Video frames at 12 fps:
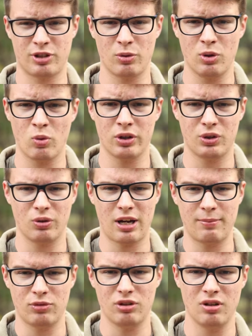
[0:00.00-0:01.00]
so you want to
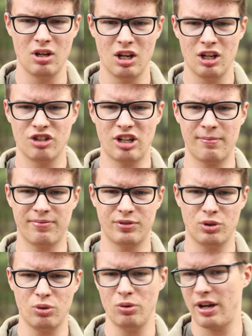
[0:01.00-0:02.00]
come jump
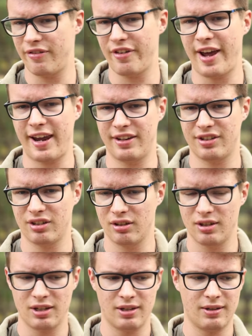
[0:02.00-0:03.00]
to f8
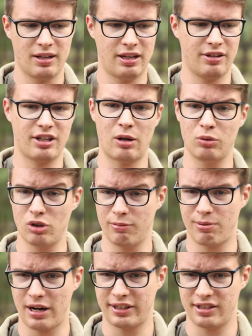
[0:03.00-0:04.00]
and how do you
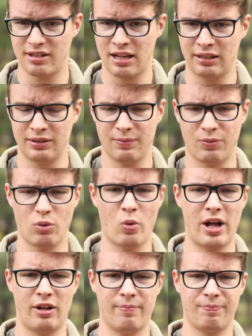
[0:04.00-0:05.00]
practice that
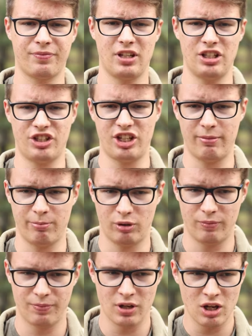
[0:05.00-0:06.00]
well it's
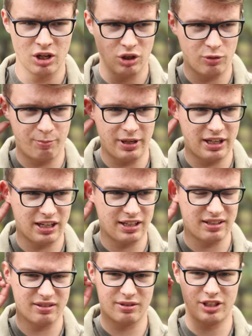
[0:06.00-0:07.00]
simple you pick
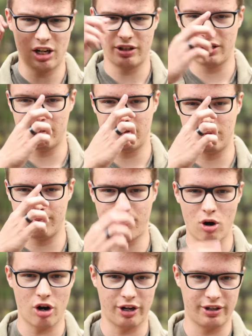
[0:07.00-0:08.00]
a certain
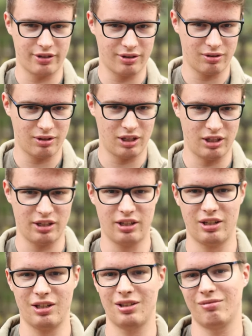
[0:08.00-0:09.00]
point in
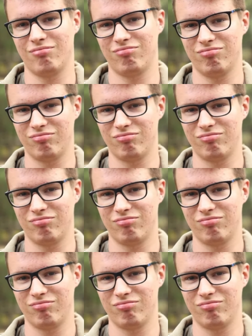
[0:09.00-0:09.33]
the